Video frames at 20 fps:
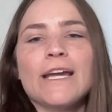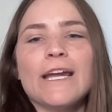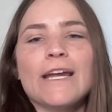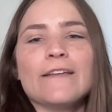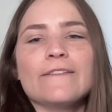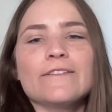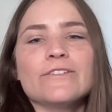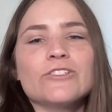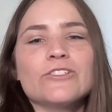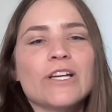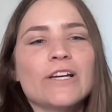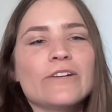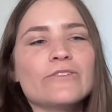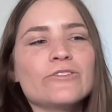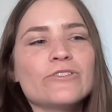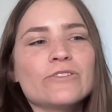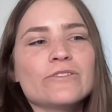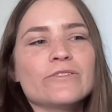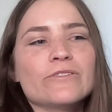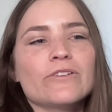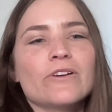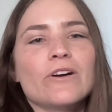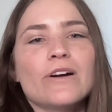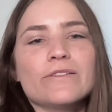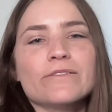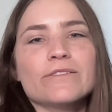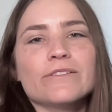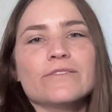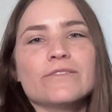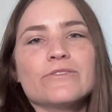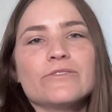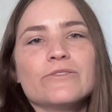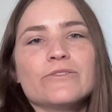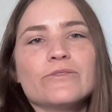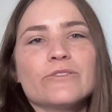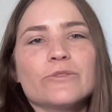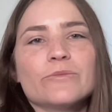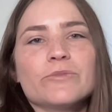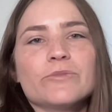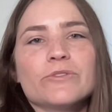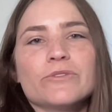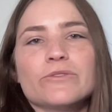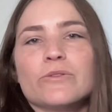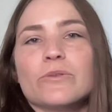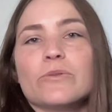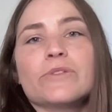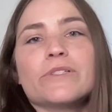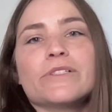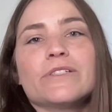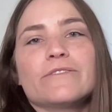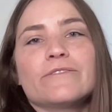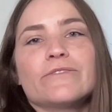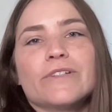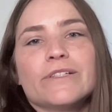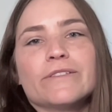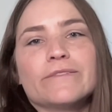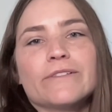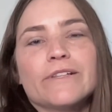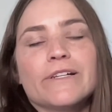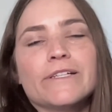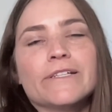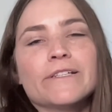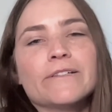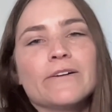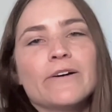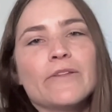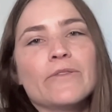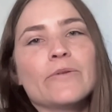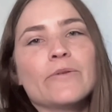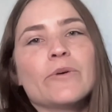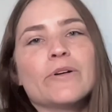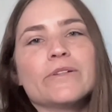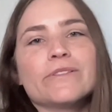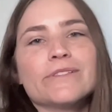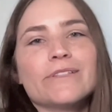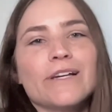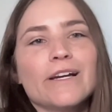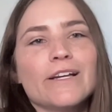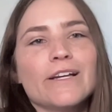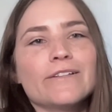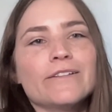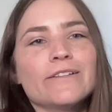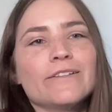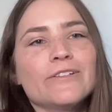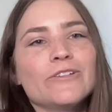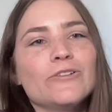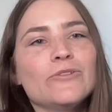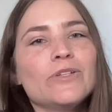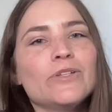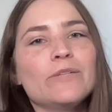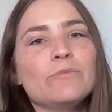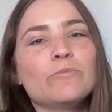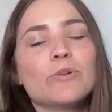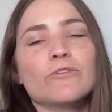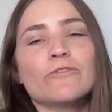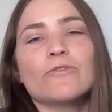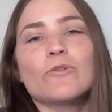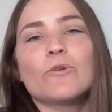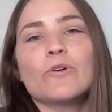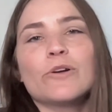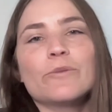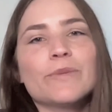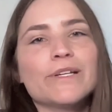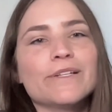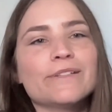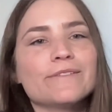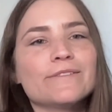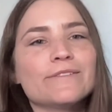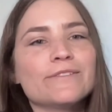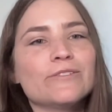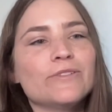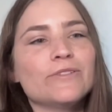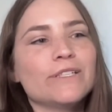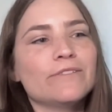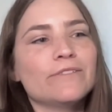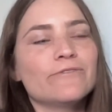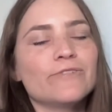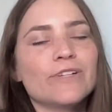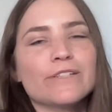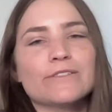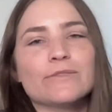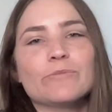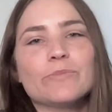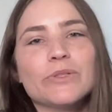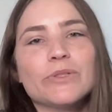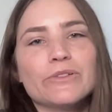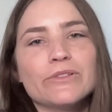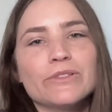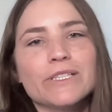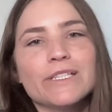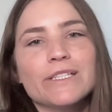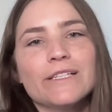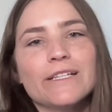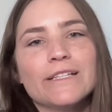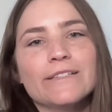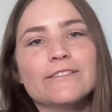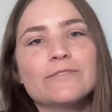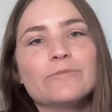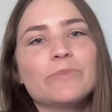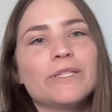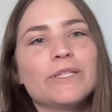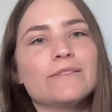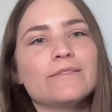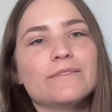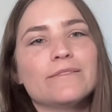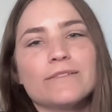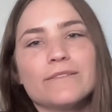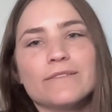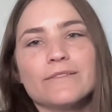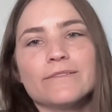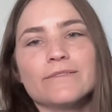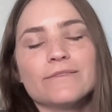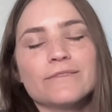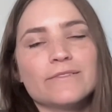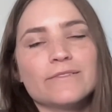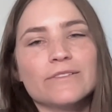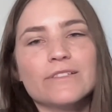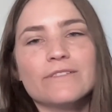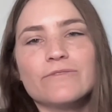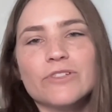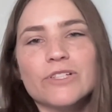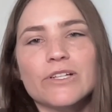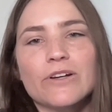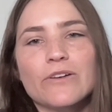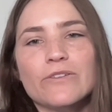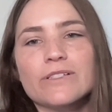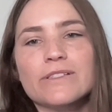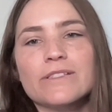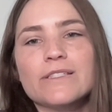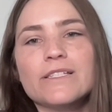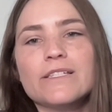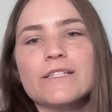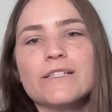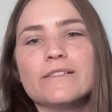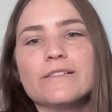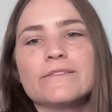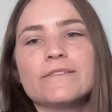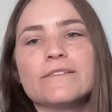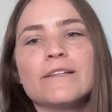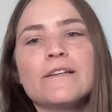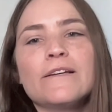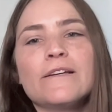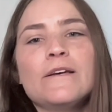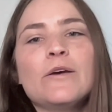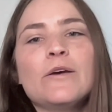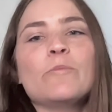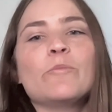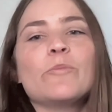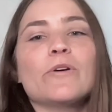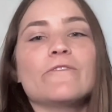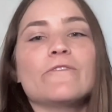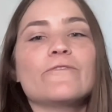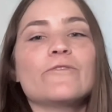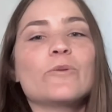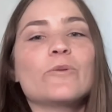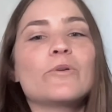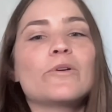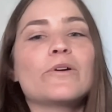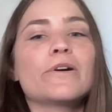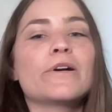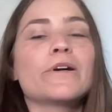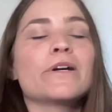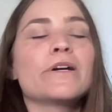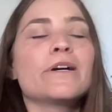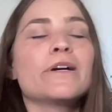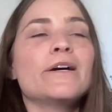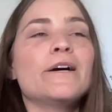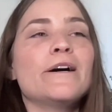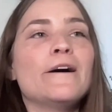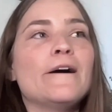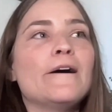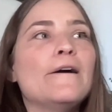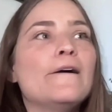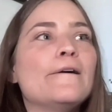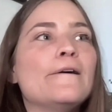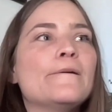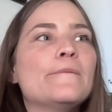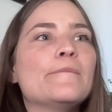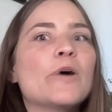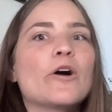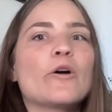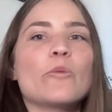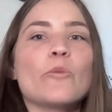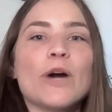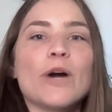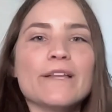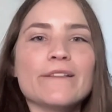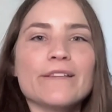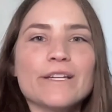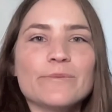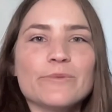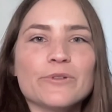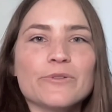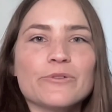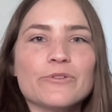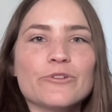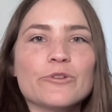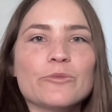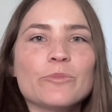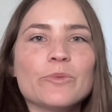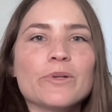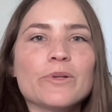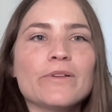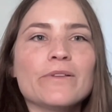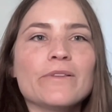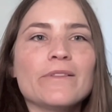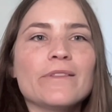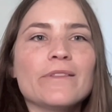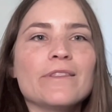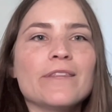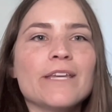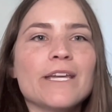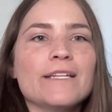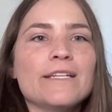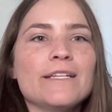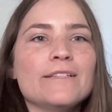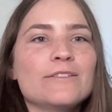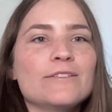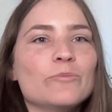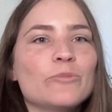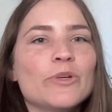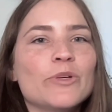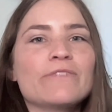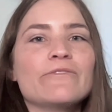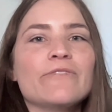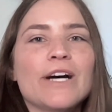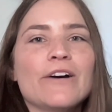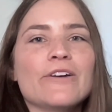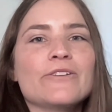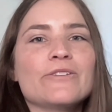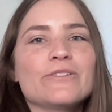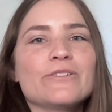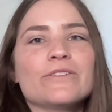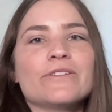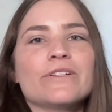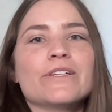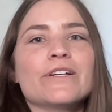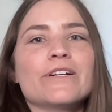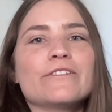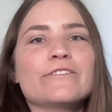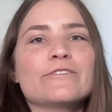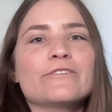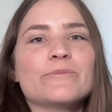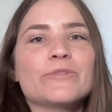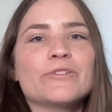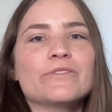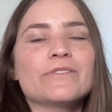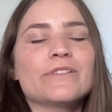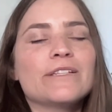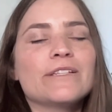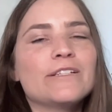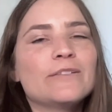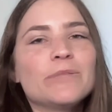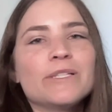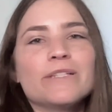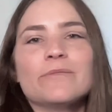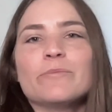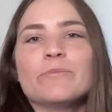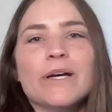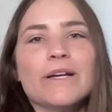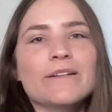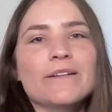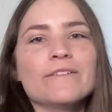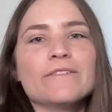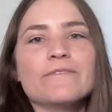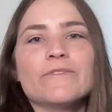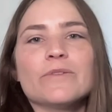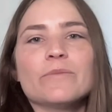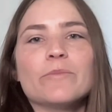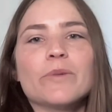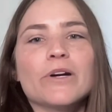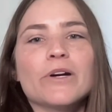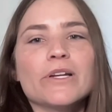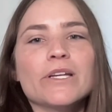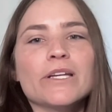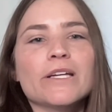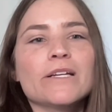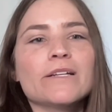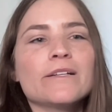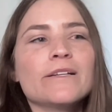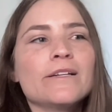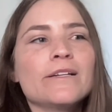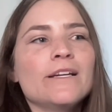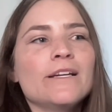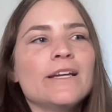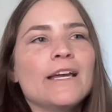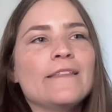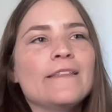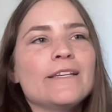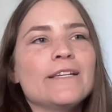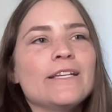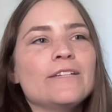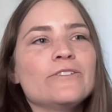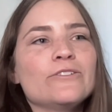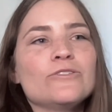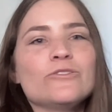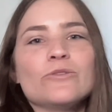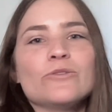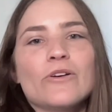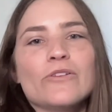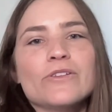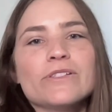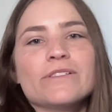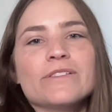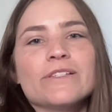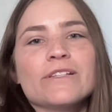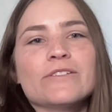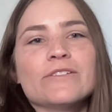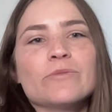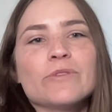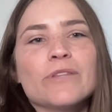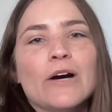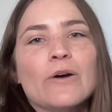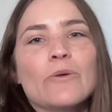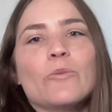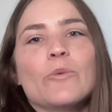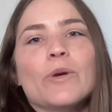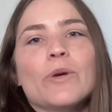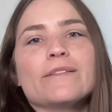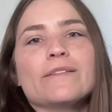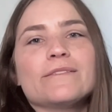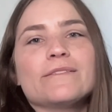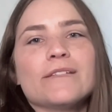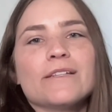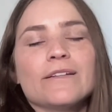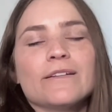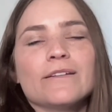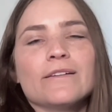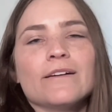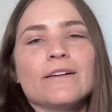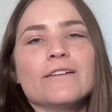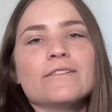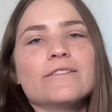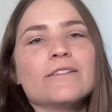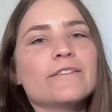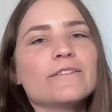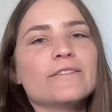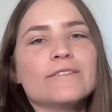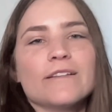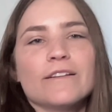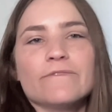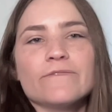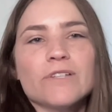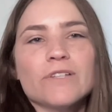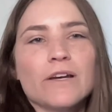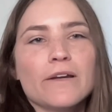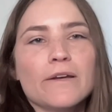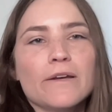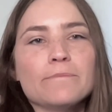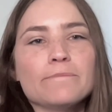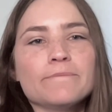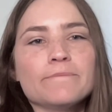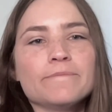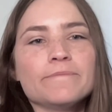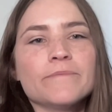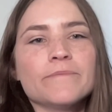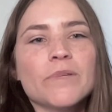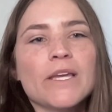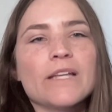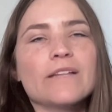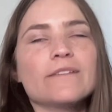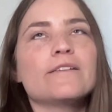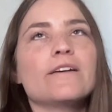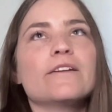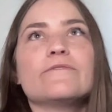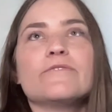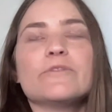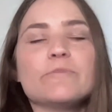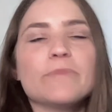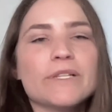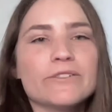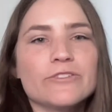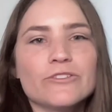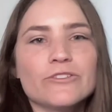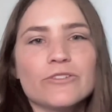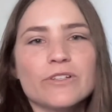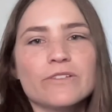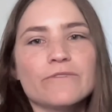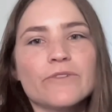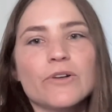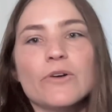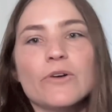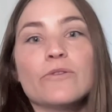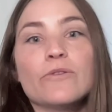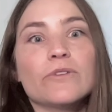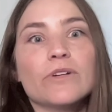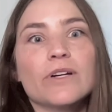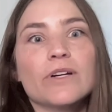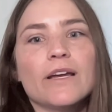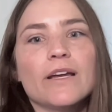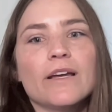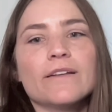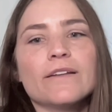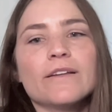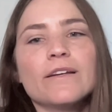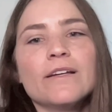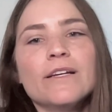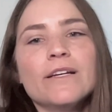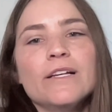And the challenges across these two groups are totally different. Like on the one side, you need performance, you need flexibility and speed to delivery, all these things. But for our white label group, they need to bring value to their customers. They need to be competitive in the market, and they need to do all these things without wasting a ton of dev time and a ton of administrative overhead.